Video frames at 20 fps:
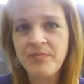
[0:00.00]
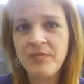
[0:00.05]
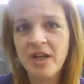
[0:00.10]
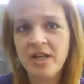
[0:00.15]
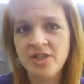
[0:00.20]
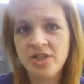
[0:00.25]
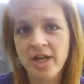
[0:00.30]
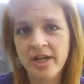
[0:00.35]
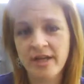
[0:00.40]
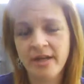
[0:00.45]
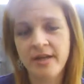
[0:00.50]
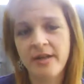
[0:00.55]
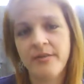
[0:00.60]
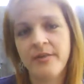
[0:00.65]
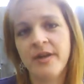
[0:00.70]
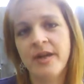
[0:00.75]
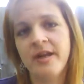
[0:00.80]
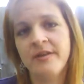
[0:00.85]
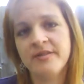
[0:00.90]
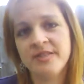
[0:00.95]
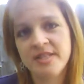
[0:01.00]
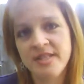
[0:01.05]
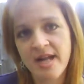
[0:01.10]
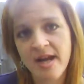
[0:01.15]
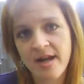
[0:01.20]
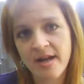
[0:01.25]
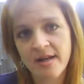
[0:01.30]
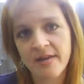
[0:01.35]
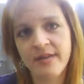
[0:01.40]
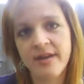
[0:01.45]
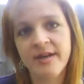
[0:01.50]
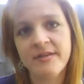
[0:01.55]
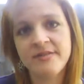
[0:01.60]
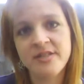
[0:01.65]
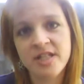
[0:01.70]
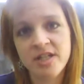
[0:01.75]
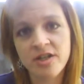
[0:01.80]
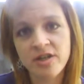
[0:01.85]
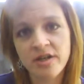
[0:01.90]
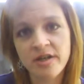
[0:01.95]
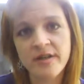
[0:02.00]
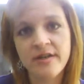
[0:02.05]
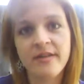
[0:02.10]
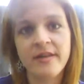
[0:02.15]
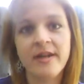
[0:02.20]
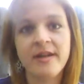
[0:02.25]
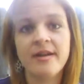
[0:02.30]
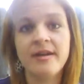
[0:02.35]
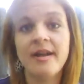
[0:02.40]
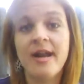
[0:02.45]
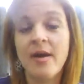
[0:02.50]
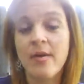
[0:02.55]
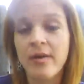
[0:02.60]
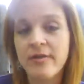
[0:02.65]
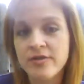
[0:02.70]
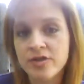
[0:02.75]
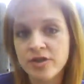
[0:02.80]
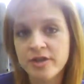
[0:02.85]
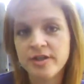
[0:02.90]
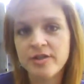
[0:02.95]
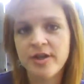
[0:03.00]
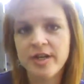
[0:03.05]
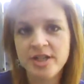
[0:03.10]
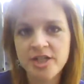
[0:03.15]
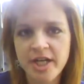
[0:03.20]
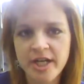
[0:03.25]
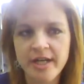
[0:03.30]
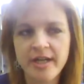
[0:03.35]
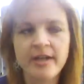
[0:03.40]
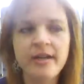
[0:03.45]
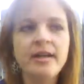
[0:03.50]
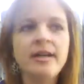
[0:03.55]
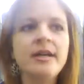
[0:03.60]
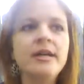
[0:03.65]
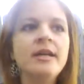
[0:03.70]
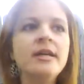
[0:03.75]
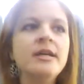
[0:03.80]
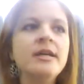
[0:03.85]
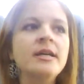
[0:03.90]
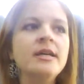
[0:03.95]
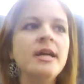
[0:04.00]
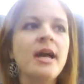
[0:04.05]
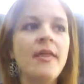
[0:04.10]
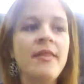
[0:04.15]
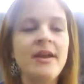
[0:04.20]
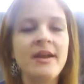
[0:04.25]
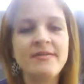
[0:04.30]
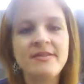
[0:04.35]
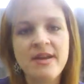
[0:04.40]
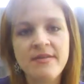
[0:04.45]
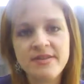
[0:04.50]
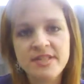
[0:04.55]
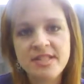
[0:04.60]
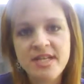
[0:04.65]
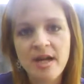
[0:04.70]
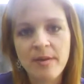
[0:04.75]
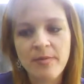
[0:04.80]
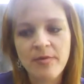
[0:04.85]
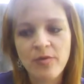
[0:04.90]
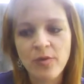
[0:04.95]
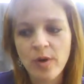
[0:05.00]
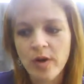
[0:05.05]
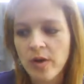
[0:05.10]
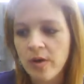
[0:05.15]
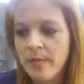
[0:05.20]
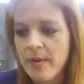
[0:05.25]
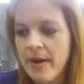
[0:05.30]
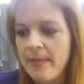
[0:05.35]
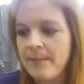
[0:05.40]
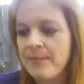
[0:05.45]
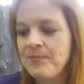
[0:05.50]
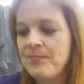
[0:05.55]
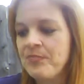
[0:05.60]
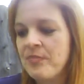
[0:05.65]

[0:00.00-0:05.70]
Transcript: I check it, and then I have a snack, and then I have dinner, and then an hour after dinner I check it, and then I have to have a snack before I go to bed.